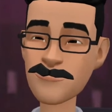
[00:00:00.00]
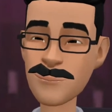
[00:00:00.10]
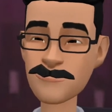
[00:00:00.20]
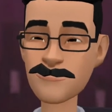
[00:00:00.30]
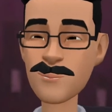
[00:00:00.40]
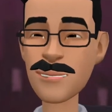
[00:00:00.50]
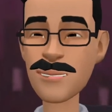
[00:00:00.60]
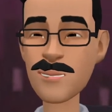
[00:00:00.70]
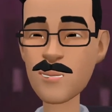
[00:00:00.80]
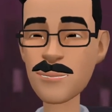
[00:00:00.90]

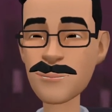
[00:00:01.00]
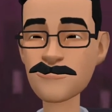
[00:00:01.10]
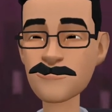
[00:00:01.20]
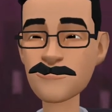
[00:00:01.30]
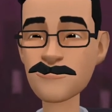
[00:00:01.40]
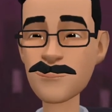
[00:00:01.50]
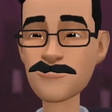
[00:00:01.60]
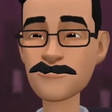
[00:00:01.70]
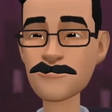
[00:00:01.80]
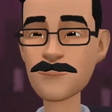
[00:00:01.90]
Bingeable
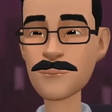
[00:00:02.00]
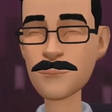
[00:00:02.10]
Animations.